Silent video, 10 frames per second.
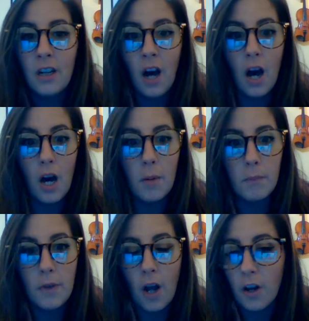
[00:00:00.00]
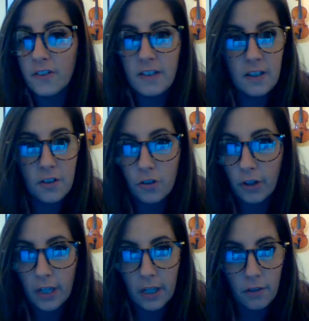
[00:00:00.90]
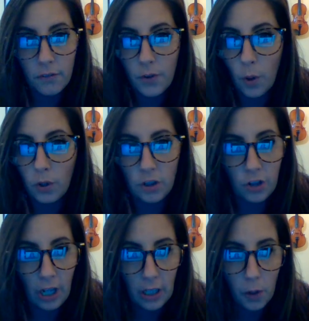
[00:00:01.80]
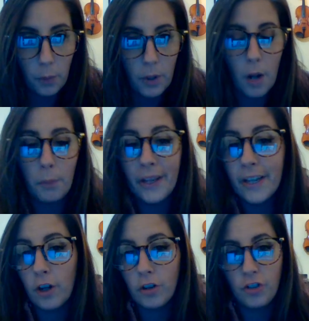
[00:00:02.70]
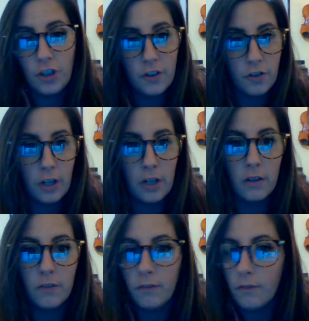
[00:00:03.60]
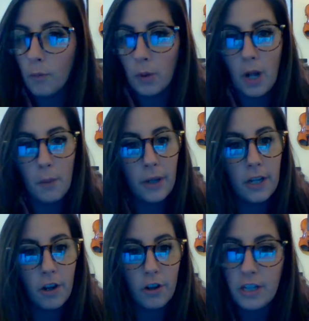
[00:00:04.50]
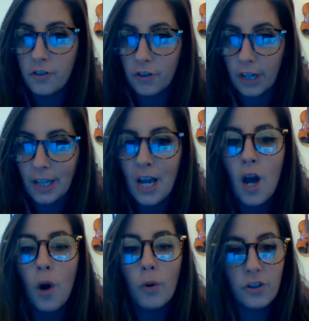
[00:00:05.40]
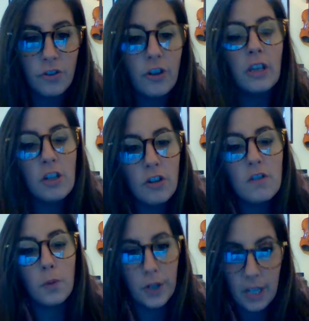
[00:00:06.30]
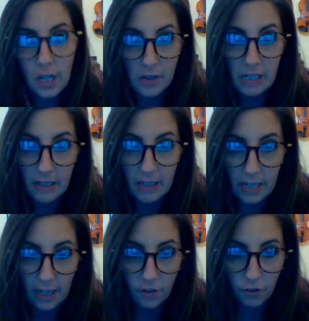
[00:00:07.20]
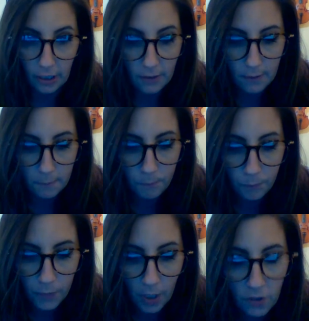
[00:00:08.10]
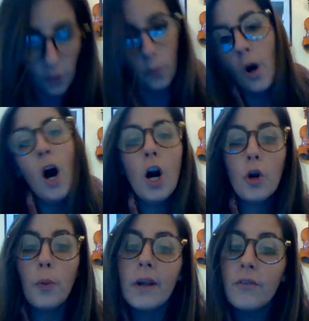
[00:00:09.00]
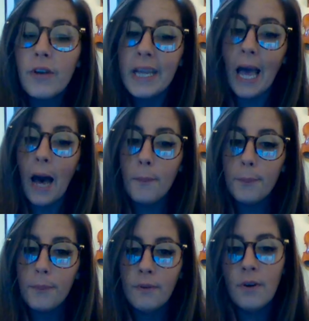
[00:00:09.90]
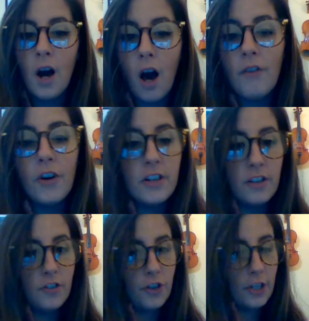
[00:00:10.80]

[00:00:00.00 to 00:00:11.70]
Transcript: our C string, violoncello, we're not playing our G string, we're not playing our E string. We're strictly just working on the D and the A strings. So a quick recap of our D string